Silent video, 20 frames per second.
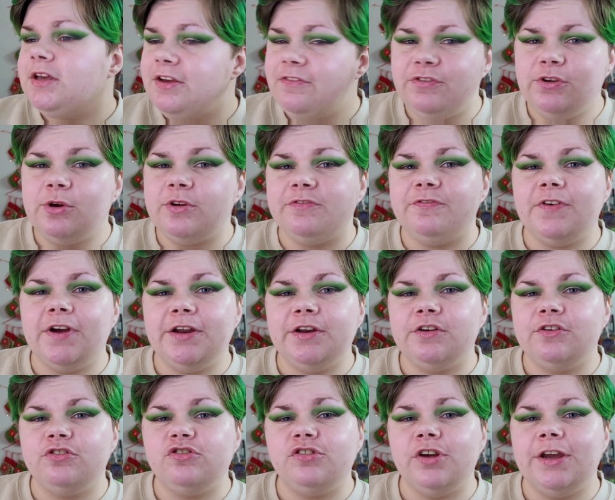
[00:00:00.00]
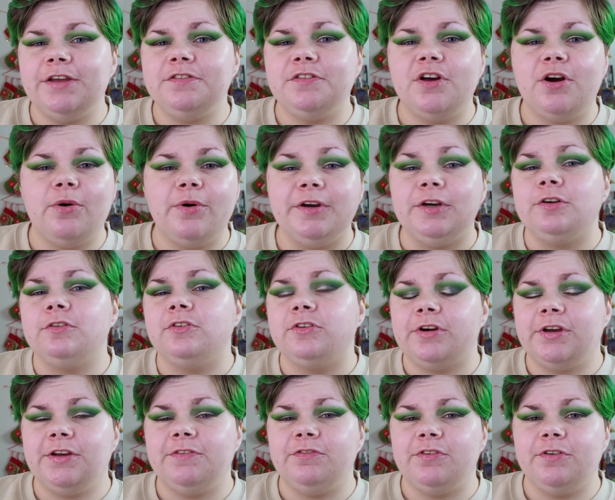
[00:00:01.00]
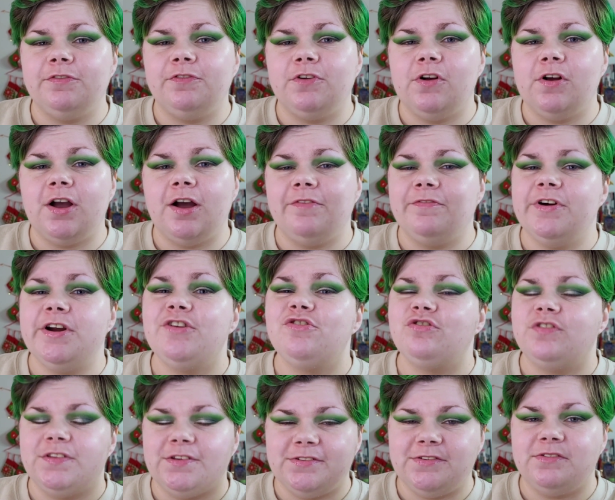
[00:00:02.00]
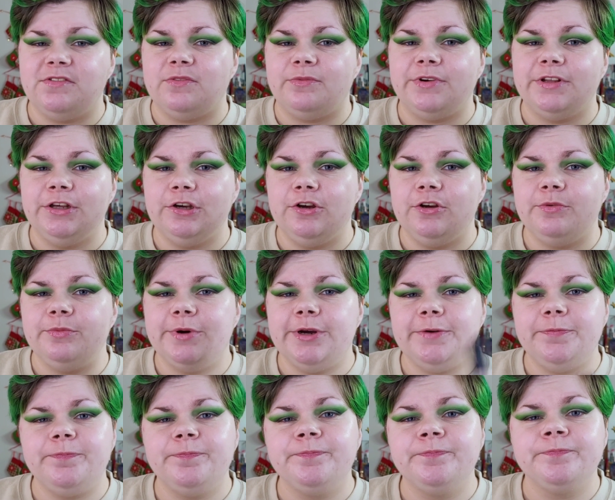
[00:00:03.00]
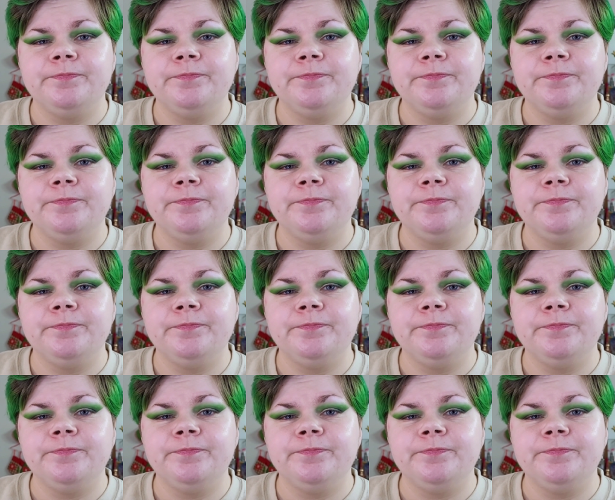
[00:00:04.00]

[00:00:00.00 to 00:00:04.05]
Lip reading: If you can find your shade though, and you're looking for full coverage, this is a really good one.